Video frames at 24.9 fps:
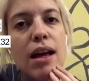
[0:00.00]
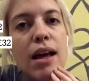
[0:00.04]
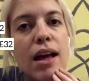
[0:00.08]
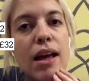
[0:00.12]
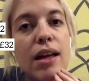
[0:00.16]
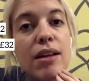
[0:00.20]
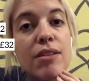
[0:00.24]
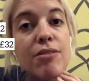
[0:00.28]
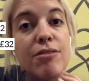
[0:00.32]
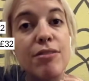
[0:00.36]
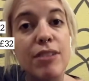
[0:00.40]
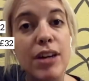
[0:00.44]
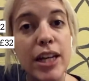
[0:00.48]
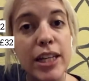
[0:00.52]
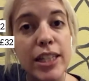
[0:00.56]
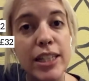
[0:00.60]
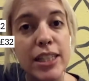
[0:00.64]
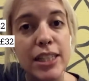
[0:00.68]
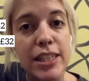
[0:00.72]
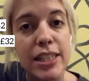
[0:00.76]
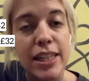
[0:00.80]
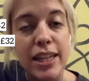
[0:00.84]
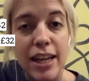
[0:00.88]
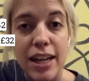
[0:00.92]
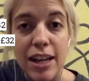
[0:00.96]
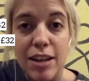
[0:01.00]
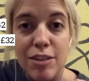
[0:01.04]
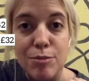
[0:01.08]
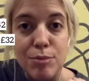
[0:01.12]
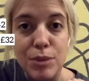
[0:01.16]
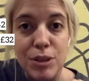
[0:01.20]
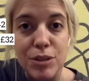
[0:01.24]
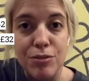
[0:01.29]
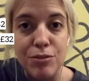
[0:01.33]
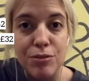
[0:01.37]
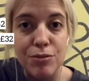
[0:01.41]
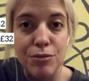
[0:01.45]
And finally, I have
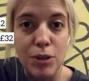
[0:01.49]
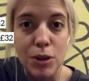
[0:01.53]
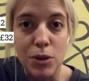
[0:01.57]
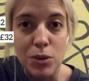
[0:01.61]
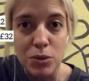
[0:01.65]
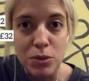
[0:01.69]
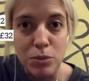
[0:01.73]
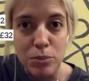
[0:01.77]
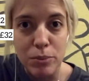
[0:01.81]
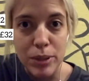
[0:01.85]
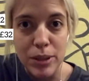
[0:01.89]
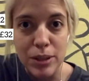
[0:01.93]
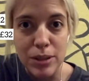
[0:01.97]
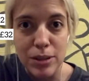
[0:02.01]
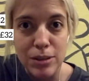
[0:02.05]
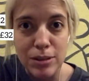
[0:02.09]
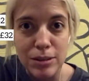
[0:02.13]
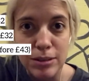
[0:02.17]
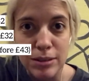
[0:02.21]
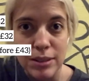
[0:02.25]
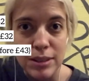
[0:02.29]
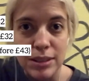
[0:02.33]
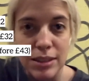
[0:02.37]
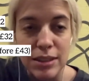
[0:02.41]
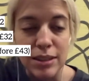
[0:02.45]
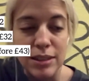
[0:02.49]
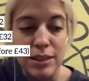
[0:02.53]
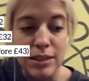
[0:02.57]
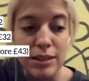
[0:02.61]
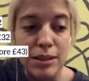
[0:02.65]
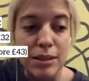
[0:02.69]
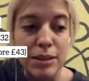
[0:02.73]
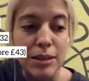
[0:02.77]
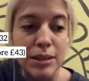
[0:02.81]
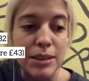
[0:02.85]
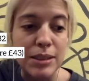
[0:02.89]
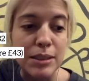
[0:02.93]
my phone bill
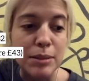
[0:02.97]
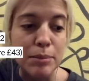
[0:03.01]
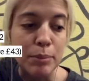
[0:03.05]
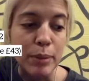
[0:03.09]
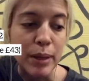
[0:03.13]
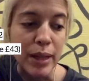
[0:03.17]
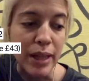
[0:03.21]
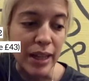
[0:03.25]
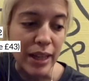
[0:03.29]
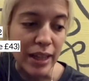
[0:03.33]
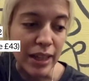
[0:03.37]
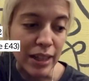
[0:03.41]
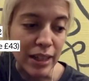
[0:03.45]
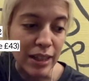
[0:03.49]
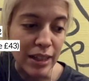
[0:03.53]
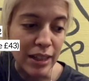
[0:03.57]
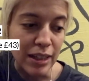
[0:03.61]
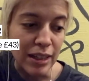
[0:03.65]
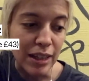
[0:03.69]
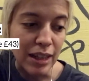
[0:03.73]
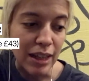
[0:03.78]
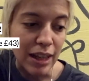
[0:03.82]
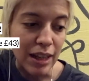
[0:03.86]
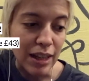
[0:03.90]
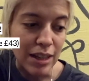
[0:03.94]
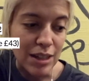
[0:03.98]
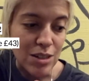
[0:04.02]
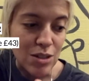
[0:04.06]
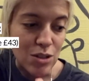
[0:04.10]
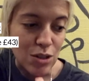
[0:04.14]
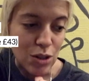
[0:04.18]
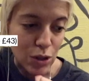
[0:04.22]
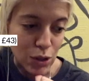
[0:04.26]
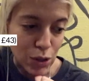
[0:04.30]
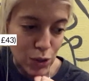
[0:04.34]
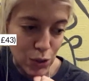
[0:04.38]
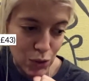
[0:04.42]
to pay, and
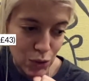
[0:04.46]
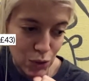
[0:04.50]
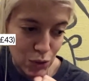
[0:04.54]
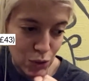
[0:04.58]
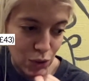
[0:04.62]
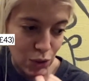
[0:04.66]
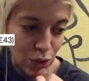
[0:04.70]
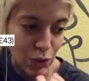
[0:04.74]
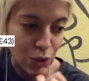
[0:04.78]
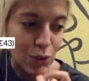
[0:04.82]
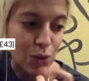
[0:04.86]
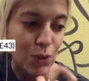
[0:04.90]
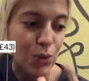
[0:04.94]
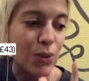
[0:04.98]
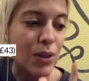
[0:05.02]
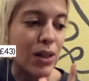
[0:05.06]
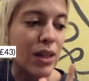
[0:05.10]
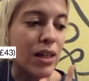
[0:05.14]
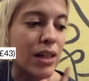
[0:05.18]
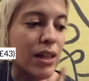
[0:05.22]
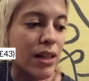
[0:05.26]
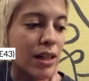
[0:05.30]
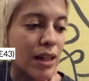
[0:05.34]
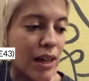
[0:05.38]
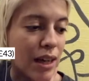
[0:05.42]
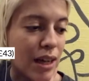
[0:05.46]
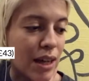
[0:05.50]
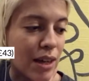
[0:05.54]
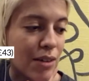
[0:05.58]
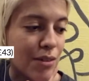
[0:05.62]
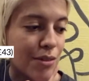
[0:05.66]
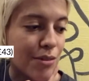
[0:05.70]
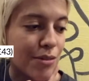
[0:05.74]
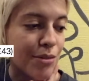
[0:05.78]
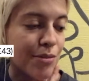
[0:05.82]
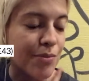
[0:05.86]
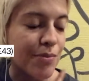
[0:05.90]
also I
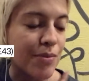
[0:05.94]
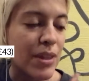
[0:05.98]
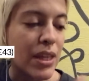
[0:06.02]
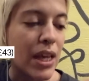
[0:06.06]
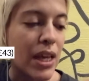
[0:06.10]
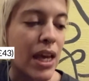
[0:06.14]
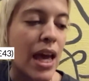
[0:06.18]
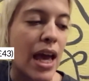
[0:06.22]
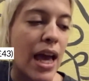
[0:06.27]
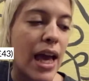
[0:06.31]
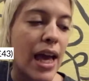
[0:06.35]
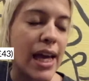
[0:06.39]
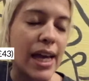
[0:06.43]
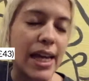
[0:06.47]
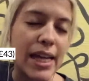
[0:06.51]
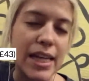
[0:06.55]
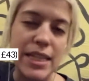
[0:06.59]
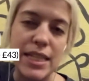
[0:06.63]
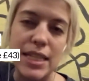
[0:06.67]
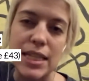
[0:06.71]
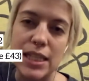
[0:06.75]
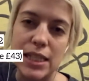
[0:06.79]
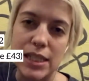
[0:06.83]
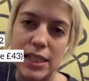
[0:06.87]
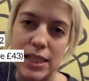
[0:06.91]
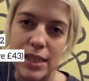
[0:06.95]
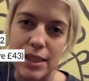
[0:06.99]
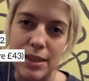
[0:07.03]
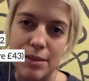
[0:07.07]
have, it's like,